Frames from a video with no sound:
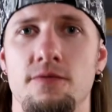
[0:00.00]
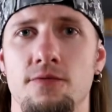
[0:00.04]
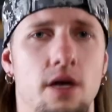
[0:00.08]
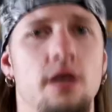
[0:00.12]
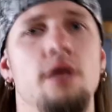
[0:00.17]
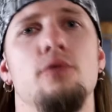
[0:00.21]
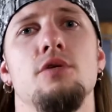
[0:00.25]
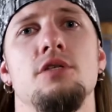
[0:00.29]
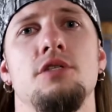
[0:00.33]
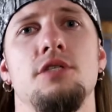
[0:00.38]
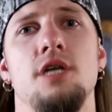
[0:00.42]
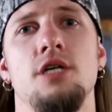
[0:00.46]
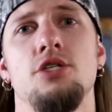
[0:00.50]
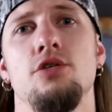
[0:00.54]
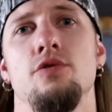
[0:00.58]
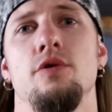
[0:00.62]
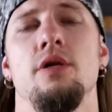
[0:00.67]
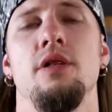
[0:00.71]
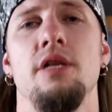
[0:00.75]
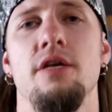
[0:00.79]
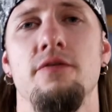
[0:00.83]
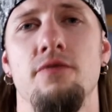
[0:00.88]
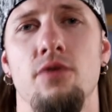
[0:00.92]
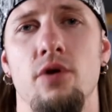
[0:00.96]
And it was such a
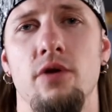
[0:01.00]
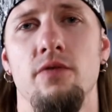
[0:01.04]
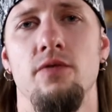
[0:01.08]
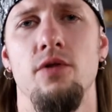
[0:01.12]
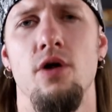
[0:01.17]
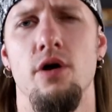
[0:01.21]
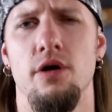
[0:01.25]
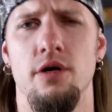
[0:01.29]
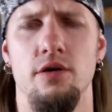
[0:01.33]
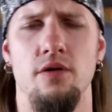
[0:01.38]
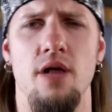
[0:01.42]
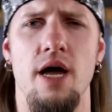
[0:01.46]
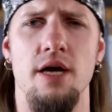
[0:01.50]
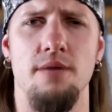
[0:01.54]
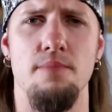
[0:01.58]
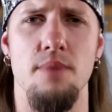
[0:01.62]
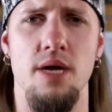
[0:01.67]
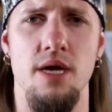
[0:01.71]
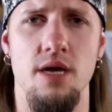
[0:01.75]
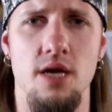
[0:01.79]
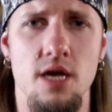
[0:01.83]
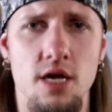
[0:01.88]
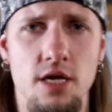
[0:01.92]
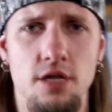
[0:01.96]
relief for a vlogger like
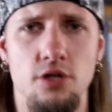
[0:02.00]
me